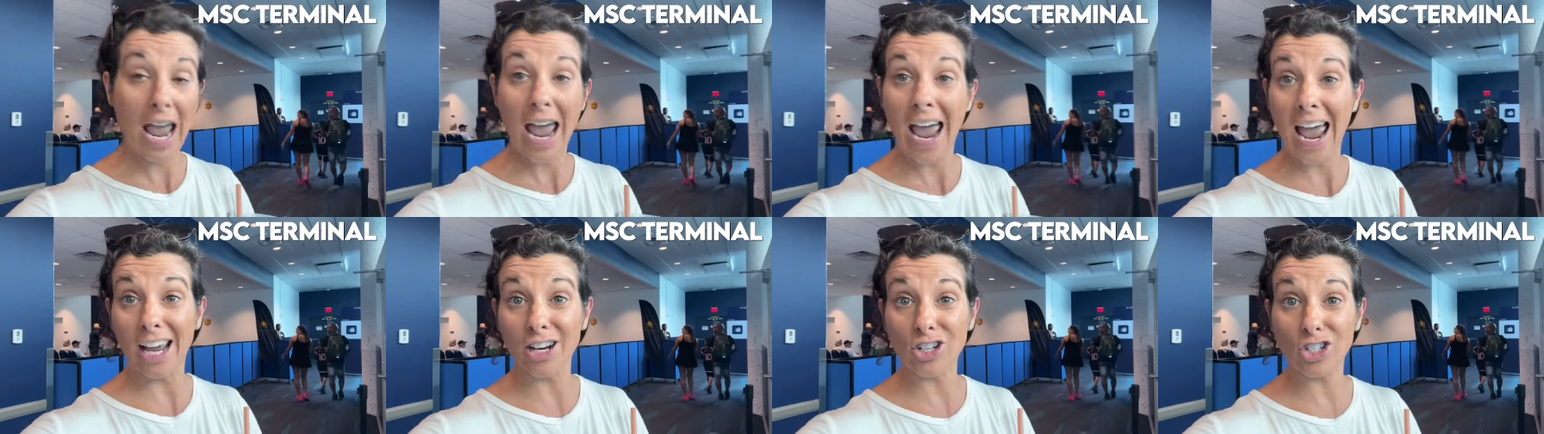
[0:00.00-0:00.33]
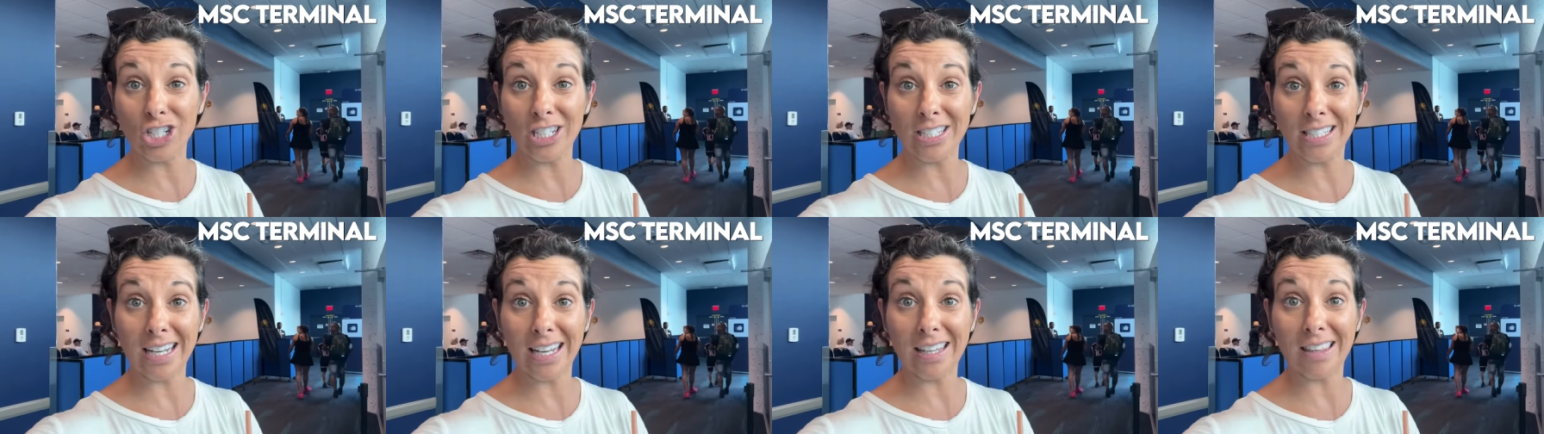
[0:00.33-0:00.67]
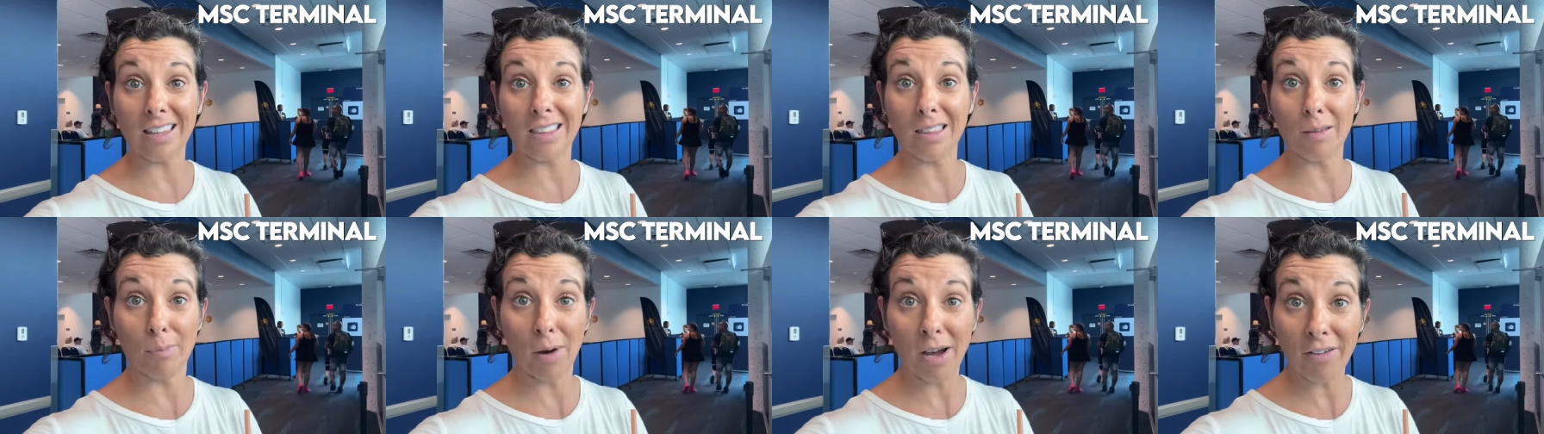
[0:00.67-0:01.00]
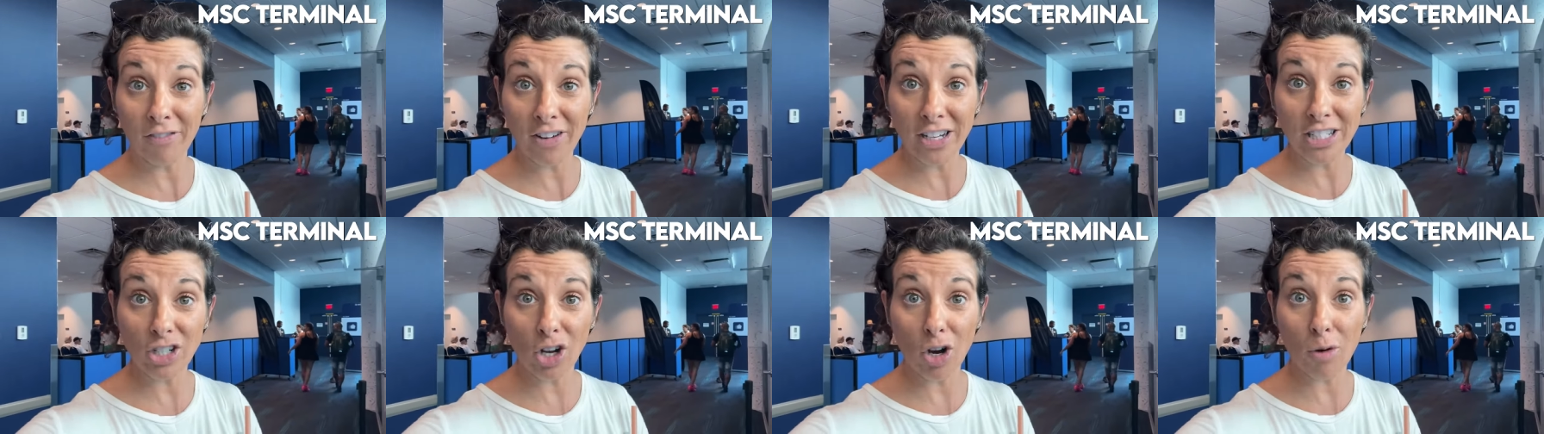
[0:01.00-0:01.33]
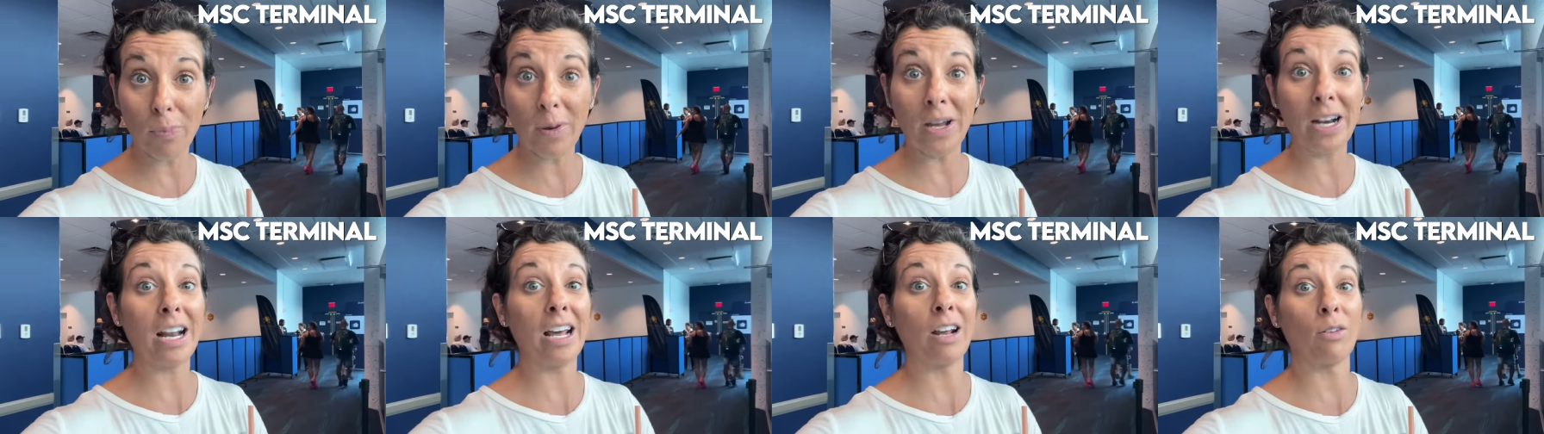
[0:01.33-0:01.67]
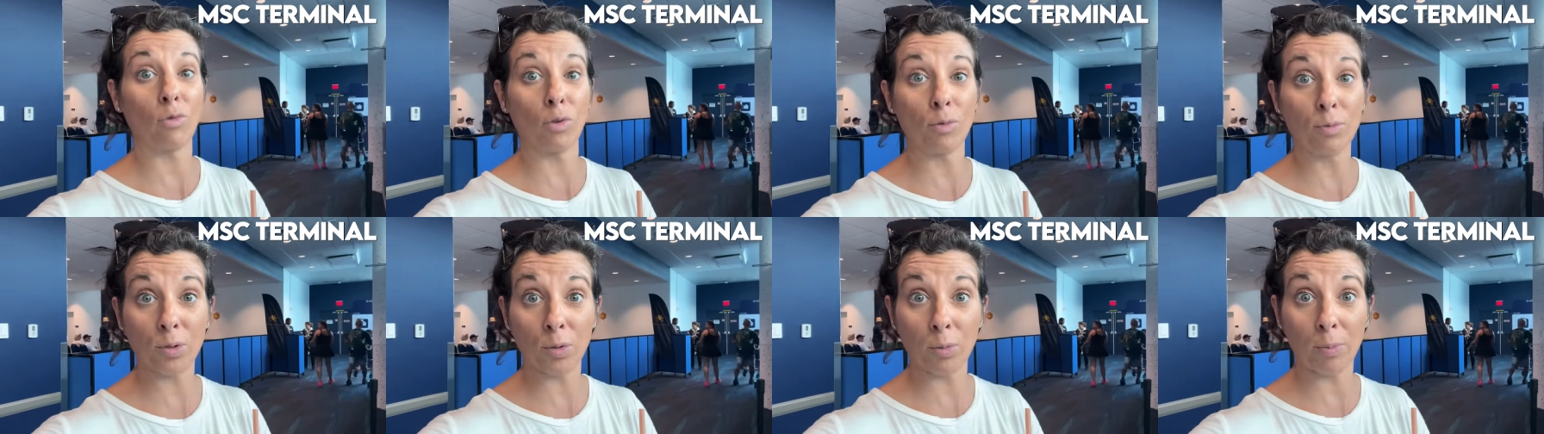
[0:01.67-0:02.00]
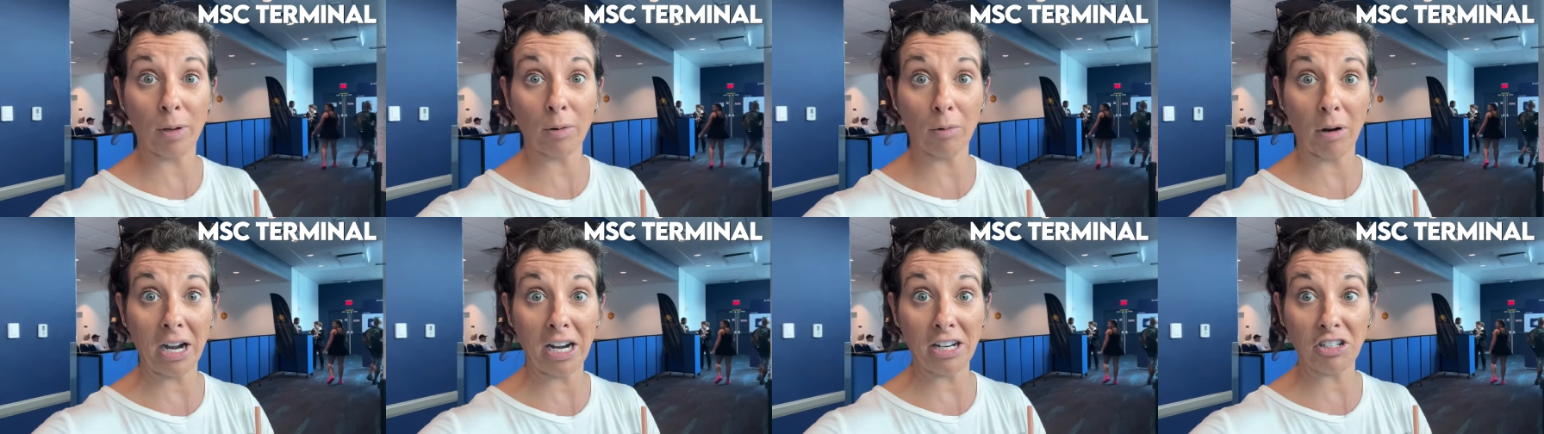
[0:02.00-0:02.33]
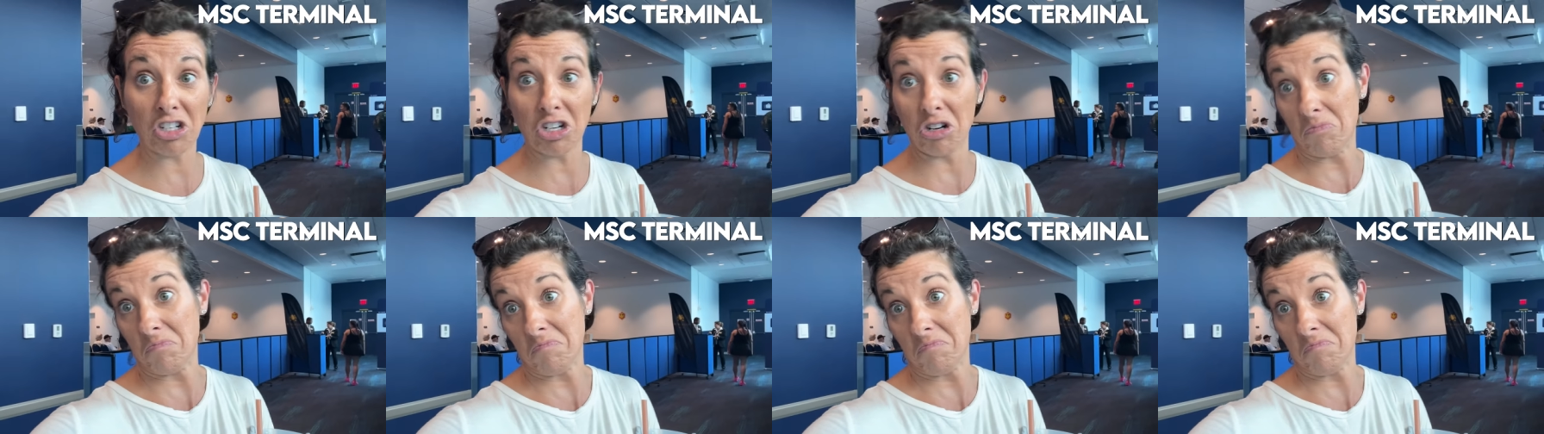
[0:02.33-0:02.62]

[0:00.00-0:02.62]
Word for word: And she said that the buffet's open and rooms will be ready at 2.